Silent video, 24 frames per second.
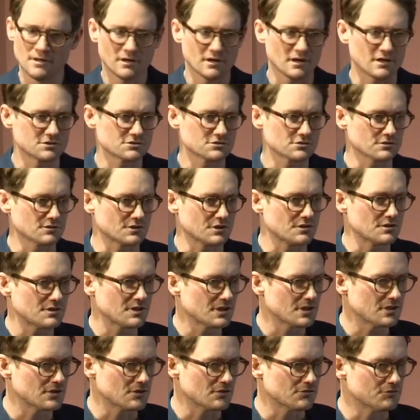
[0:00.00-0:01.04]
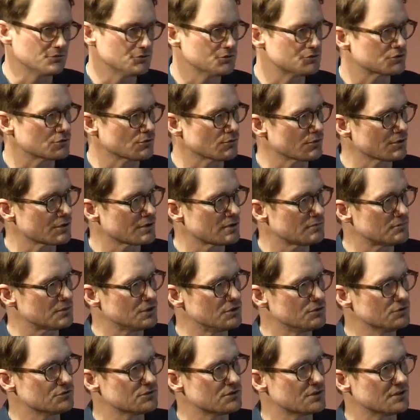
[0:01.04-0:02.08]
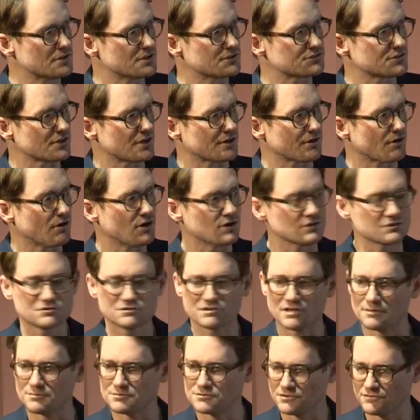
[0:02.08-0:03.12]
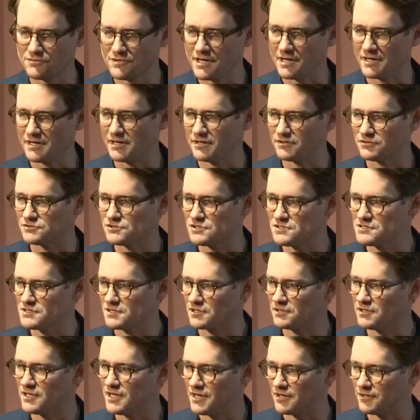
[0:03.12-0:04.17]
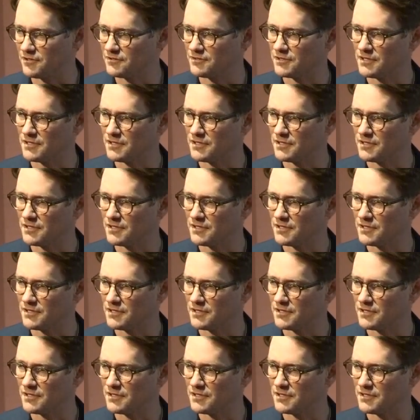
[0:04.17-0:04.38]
I certainly think in the future we're going to be using this on all steps of that analgesic ladder.